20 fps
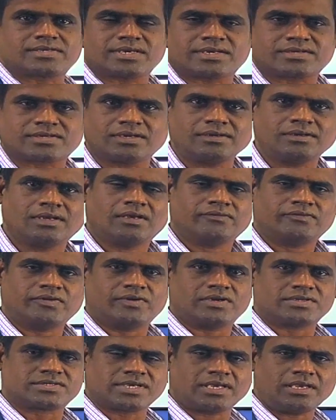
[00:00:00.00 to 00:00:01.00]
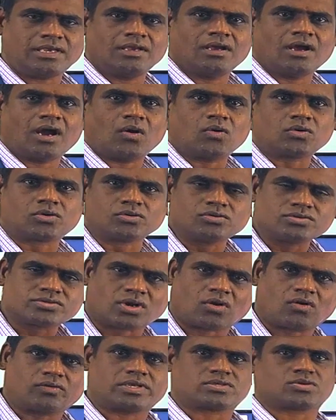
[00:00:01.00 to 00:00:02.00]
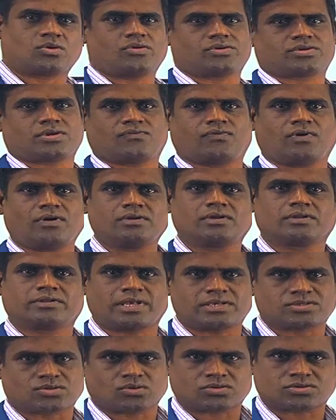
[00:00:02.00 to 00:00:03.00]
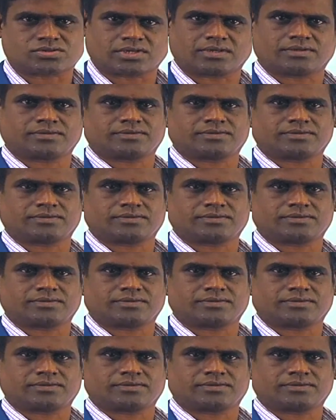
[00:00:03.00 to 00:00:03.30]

session, we will see how to solve the solution for this question.